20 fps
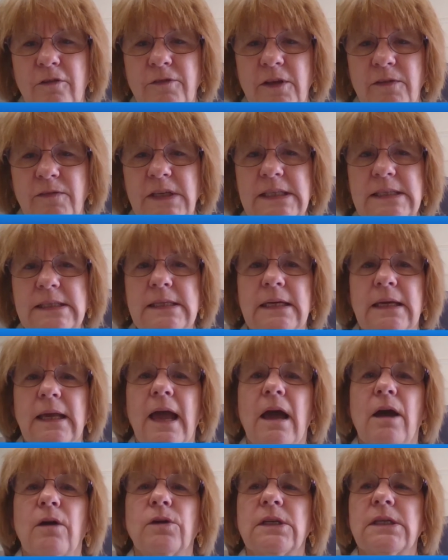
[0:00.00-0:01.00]
of Livingston
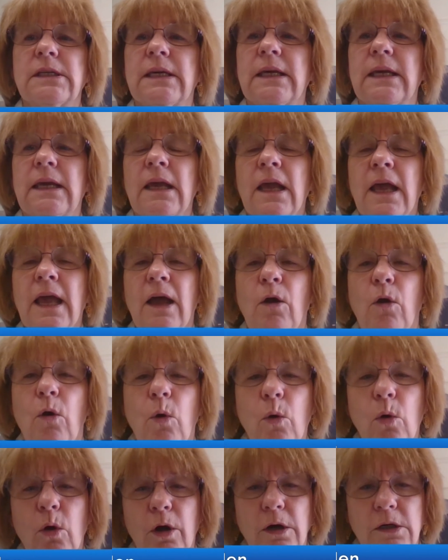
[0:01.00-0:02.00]
County,
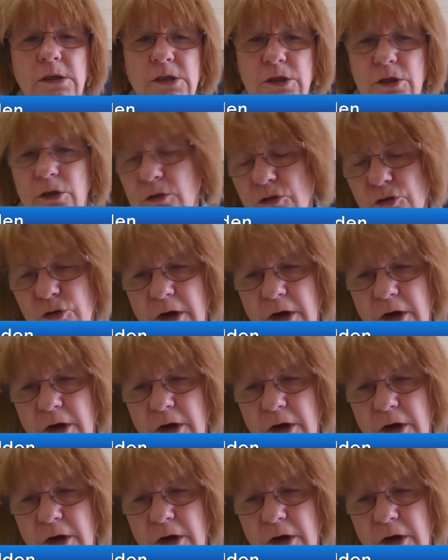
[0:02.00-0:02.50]
or to